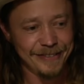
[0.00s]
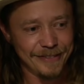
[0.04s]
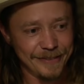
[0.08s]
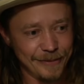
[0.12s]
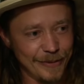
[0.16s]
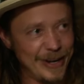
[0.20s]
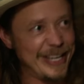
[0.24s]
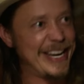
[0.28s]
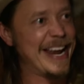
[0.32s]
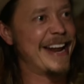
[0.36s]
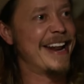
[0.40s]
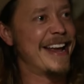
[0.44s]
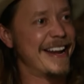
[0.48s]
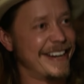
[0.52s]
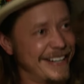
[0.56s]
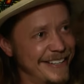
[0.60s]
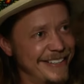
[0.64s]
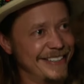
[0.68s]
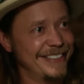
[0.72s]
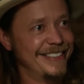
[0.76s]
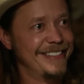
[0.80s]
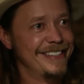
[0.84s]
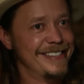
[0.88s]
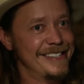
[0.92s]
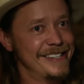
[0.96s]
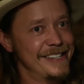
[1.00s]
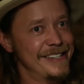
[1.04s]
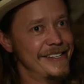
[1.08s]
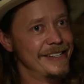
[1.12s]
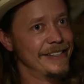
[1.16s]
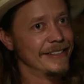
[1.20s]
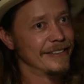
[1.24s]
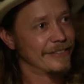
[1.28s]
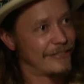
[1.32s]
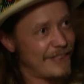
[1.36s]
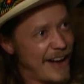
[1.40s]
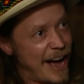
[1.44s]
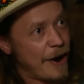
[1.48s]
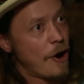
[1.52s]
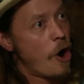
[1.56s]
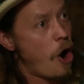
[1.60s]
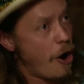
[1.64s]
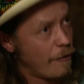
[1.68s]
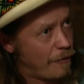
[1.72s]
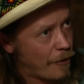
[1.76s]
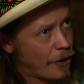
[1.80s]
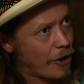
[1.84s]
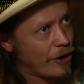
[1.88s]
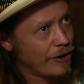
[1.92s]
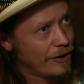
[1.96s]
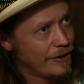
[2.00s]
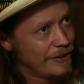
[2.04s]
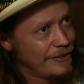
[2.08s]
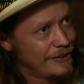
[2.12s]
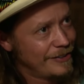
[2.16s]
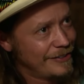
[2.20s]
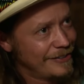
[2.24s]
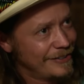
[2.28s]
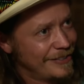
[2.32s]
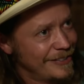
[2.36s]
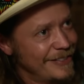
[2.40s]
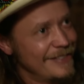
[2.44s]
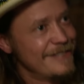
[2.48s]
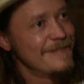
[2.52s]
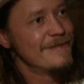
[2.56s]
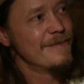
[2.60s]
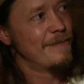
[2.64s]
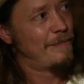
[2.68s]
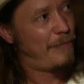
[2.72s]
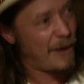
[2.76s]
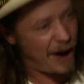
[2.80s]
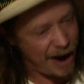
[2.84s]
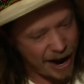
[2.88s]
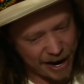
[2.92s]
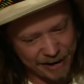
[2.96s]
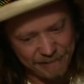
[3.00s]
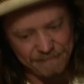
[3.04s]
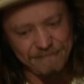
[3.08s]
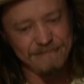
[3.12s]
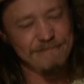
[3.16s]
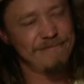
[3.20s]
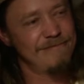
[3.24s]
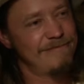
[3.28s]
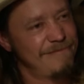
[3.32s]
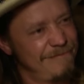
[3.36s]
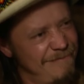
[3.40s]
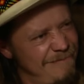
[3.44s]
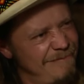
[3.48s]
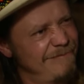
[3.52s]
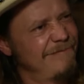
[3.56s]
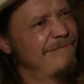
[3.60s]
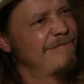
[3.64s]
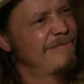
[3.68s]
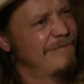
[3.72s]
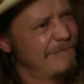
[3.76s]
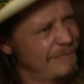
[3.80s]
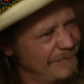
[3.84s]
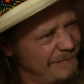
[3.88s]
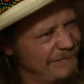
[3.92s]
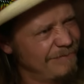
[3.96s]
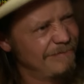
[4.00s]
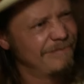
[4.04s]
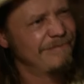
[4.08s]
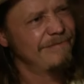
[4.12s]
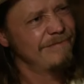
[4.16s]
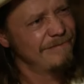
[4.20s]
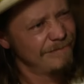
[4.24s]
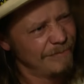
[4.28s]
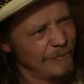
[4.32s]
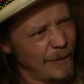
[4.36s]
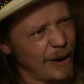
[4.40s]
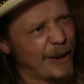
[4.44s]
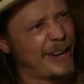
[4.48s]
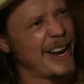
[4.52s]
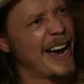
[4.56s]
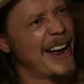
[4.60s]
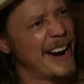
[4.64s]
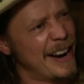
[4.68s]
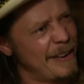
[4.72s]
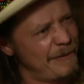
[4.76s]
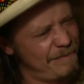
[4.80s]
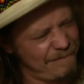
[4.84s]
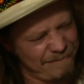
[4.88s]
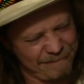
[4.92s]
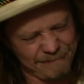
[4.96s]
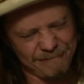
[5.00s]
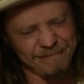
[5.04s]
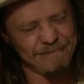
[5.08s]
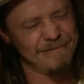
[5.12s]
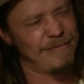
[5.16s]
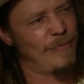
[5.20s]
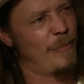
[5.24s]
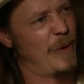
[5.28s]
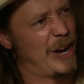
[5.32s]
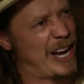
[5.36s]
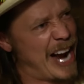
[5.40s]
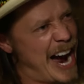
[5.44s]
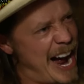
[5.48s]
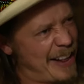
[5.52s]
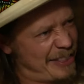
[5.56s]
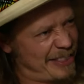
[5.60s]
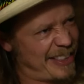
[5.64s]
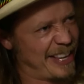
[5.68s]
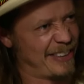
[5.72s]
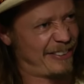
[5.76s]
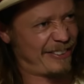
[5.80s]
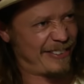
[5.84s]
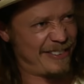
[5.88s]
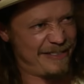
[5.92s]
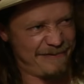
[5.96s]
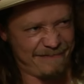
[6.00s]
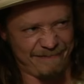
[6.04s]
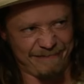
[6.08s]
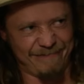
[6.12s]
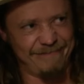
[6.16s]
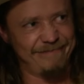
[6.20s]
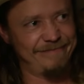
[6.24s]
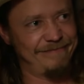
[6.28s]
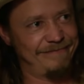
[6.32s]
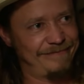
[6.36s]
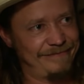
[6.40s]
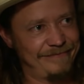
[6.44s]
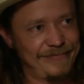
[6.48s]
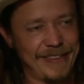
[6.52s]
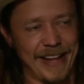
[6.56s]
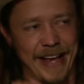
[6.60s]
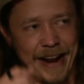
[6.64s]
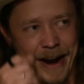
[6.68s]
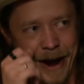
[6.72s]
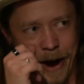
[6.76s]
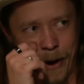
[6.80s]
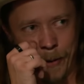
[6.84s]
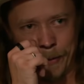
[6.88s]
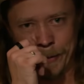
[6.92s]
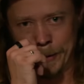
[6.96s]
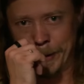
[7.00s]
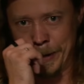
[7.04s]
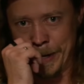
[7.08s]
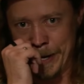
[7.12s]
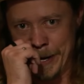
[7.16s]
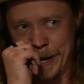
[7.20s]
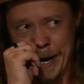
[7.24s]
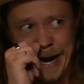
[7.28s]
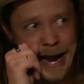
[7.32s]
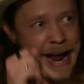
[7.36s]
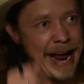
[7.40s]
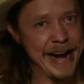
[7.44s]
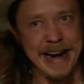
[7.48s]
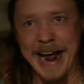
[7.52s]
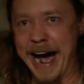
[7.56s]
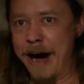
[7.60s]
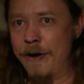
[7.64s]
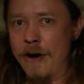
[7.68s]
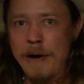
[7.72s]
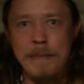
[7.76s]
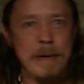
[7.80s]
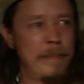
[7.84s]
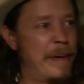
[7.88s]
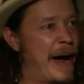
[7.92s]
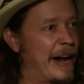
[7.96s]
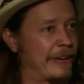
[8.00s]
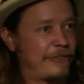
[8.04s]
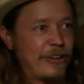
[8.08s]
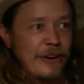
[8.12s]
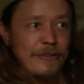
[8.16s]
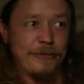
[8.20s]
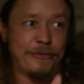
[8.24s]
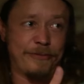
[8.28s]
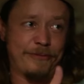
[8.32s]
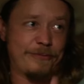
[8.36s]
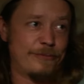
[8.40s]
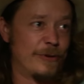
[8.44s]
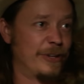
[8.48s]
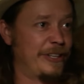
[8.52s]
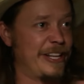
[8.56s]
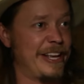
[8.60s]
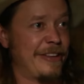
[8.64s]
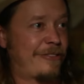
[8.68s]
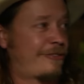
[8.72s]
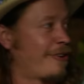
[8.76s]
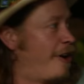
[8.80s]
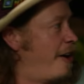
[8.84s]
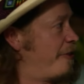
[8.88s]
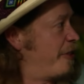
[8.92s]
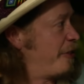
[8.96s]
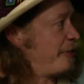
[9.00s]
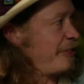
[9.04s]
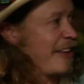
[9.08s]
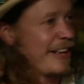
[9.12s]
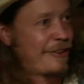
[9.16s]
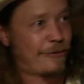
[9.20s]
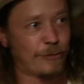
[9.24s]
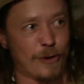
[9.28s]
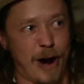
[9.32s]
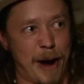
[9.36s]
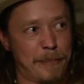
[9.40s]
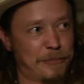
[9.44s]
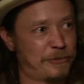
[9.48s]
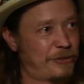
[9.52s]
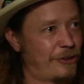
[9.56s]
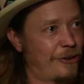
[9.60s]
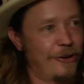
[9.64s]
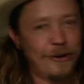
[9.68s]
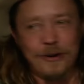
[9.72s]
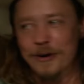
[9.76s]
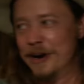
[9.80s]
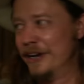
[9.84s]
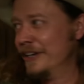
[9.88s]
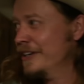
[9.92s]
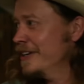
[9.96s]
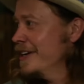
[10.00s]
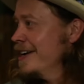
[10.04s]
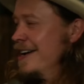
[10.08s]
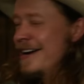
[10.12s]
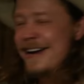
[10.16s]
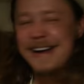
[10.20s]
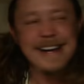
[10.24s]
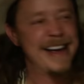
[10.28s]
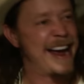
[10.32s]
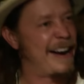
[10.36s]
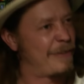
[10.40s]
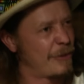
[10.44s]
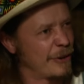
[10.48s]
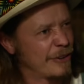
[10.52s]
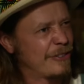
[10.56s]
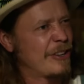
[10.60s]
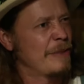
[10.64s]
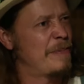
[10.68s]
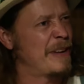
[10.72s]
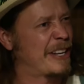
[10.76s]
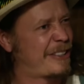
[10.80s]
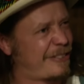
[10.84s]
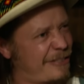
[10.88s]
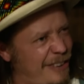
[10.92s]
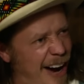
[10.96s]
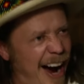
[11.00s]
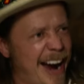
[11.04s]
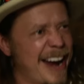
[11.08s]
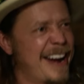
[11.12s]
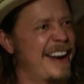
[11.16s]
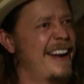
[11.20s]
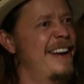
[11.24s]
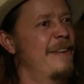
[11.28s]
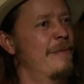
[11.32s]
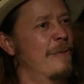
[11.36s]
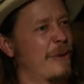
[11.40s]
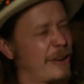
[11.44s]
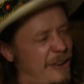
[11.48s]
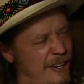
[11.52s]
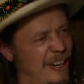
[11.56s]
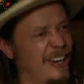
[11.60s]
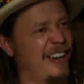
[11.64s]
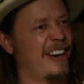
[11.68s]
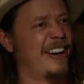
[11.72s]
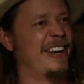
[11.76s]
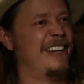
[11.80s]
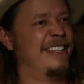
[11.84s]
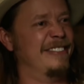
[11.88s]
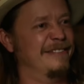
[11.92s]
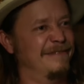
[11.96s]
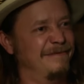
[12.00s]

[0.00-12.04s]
We did it. It's not over, but we're good. We got this, And now I'm about to release all the things we're up to, and everyone's gonna be excited and good.